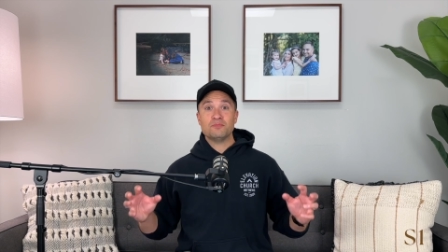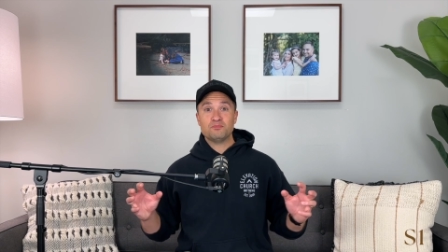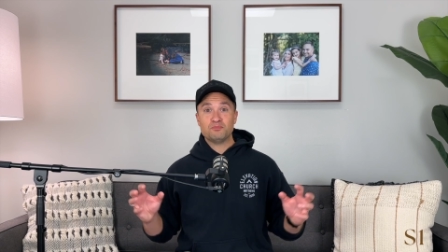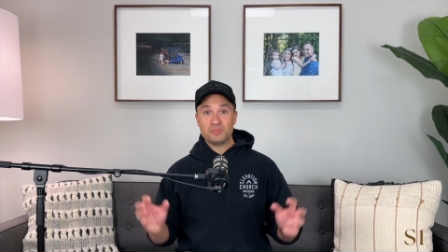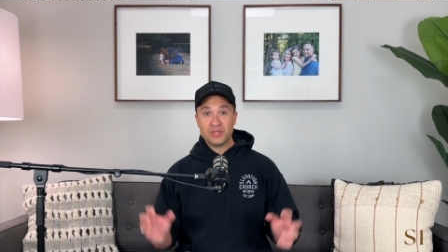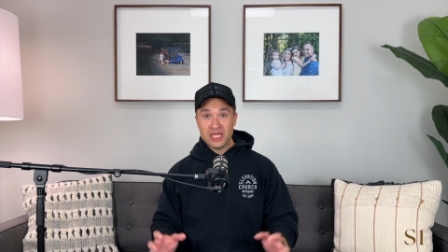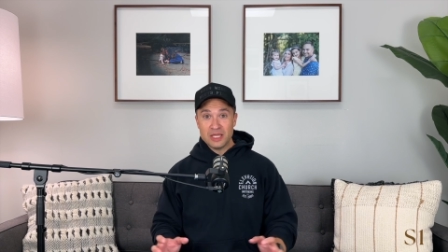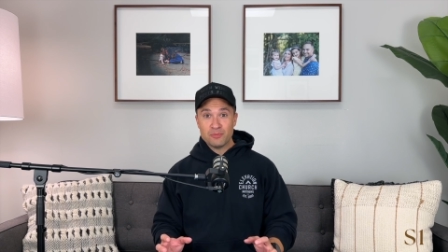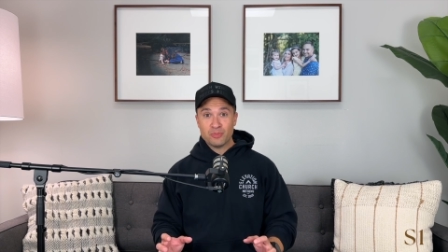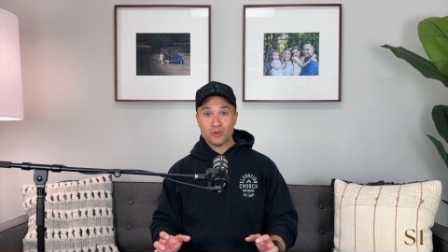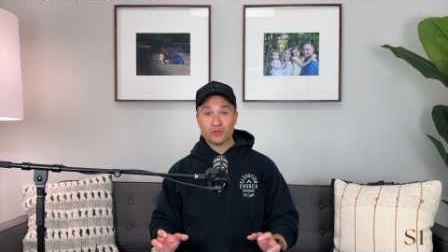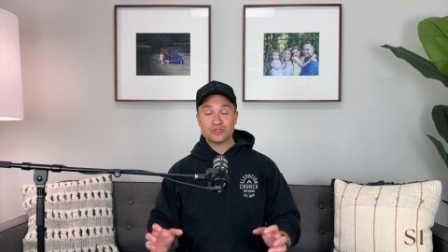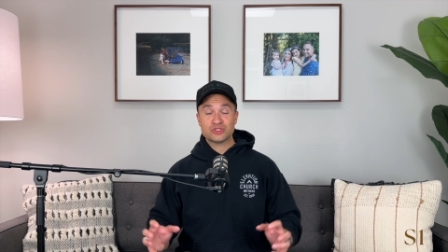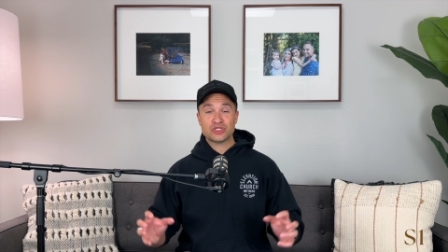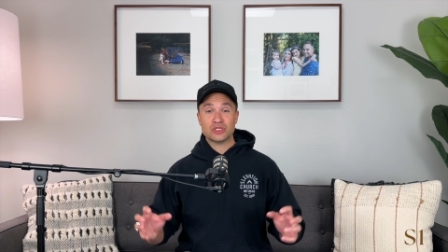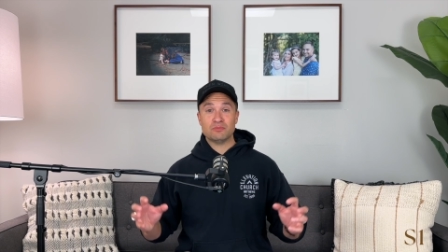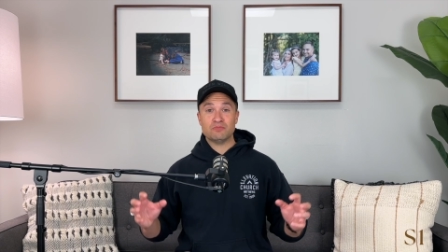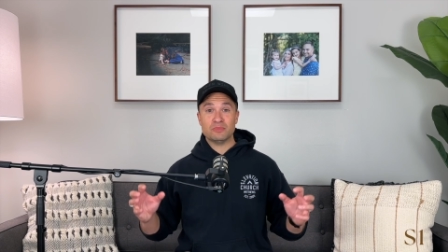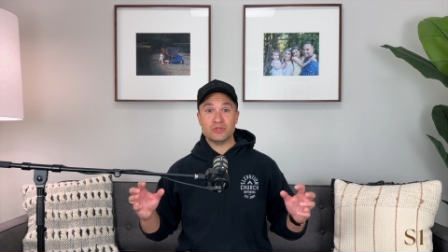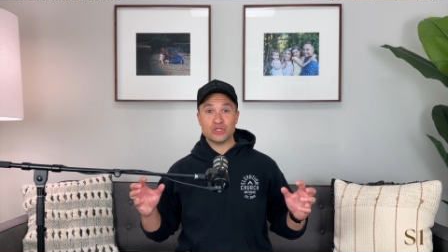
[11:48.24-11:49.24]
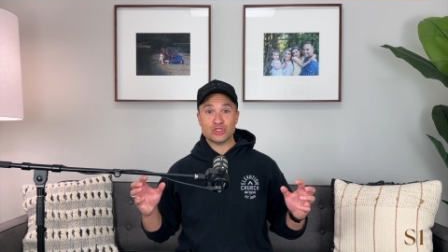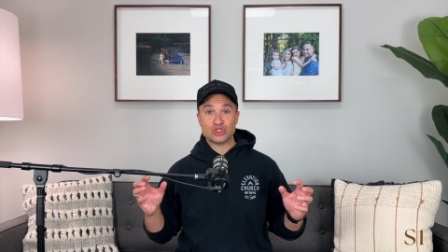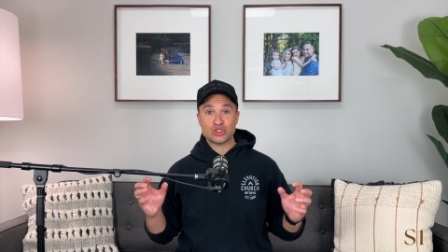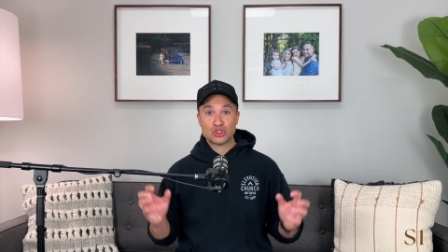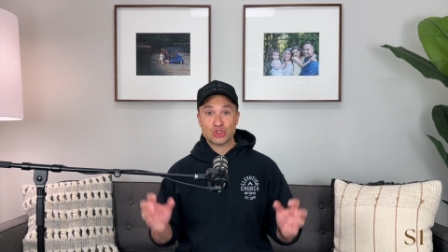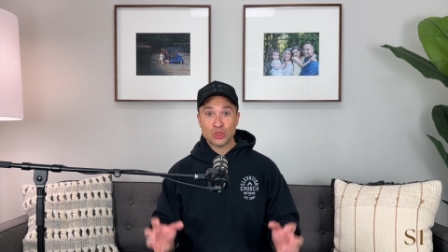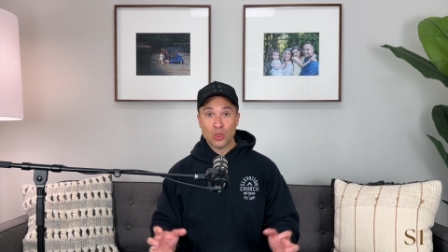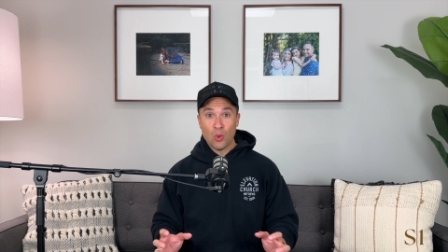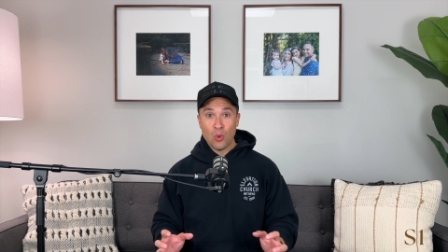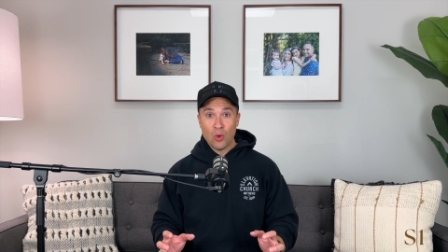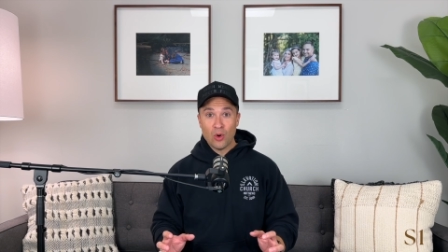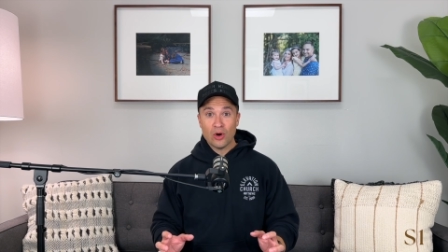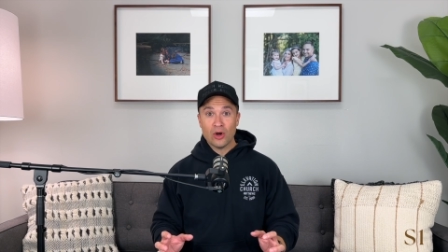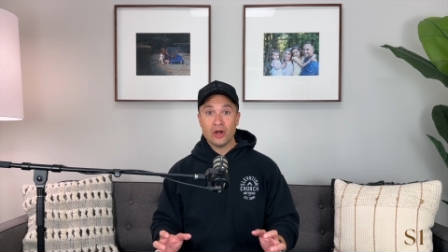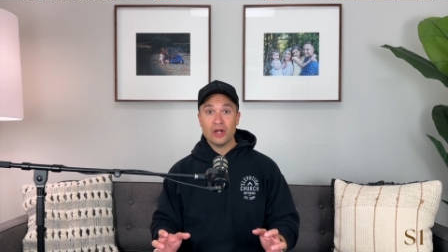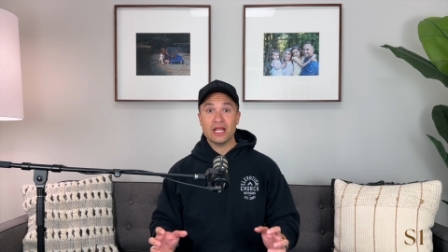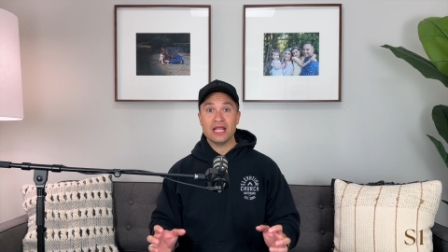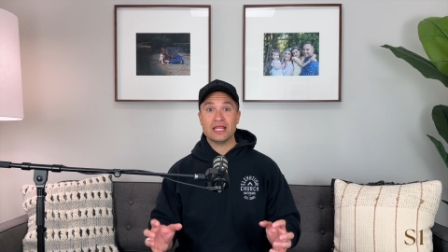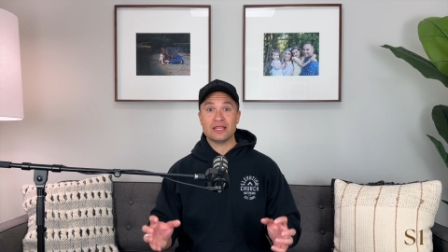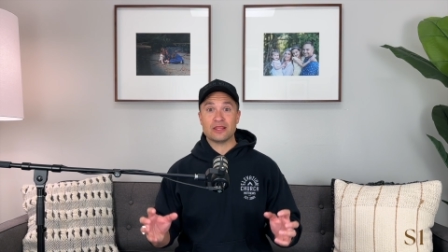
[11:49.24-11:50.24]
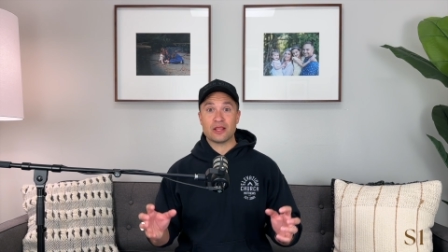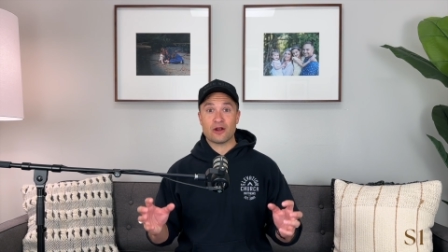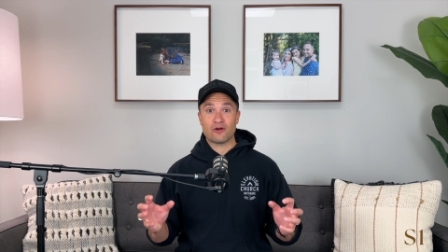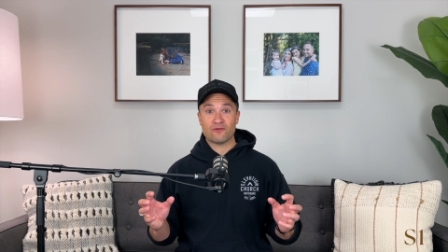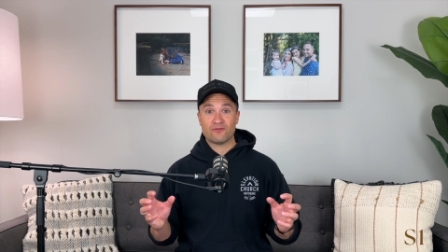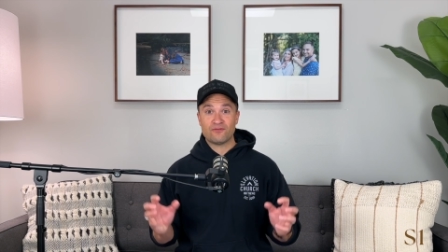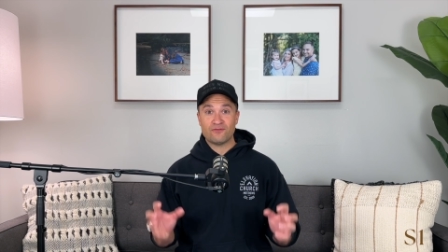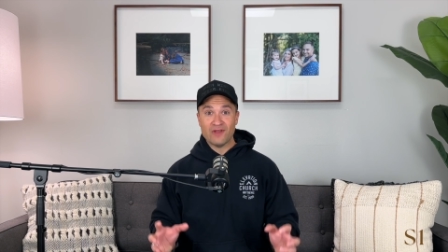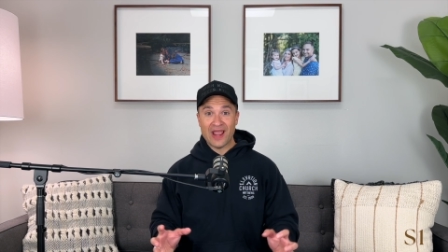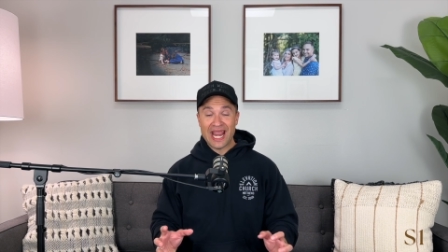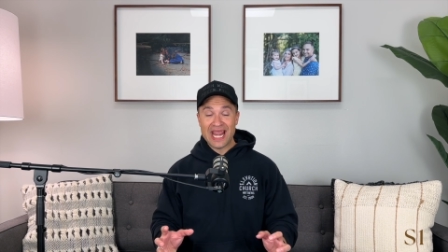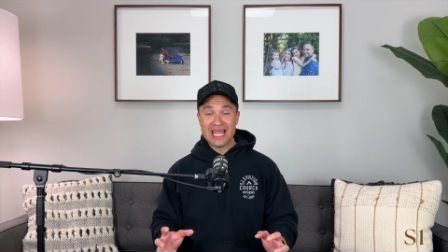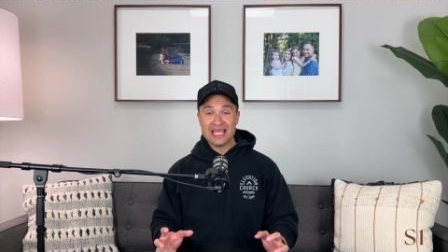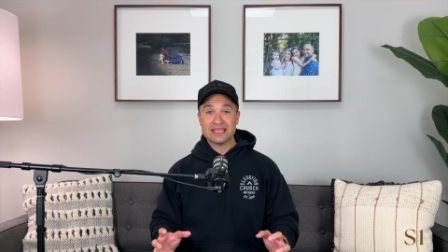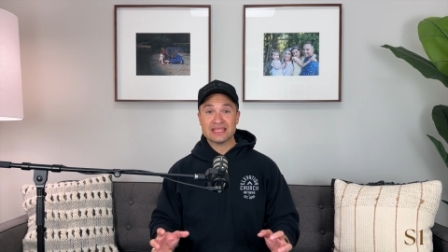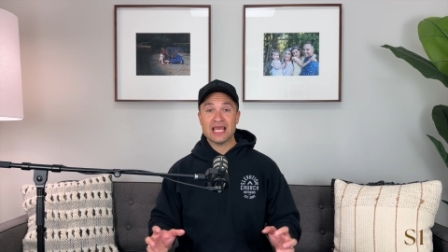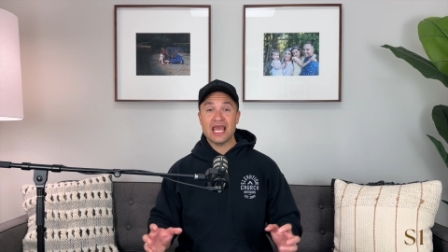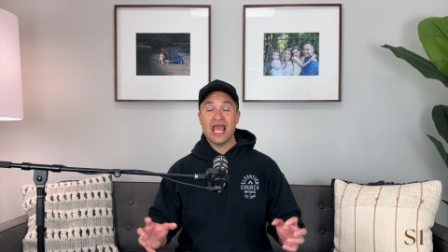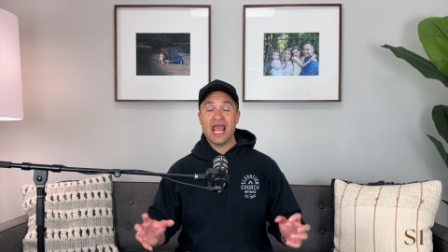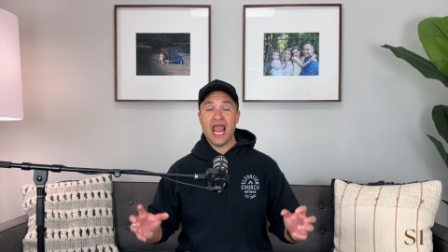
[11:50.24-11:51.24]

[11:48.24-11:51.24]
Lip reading: people to mature in their faith